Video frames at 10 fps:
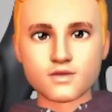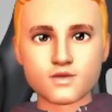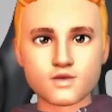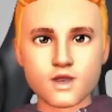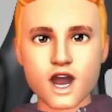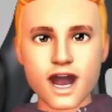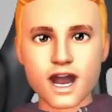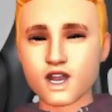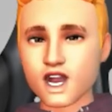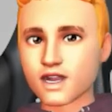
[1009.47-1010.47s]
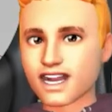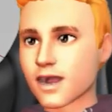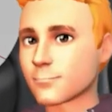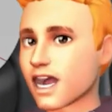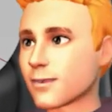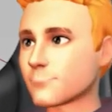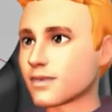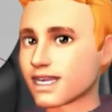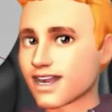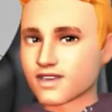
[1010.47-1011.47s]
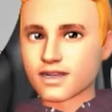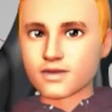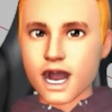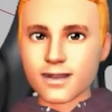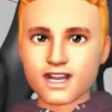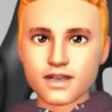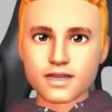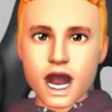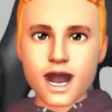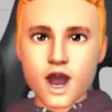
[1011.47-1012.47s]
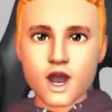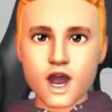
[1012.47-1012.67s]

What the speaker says: modeling and also some gameplay of some games which I have.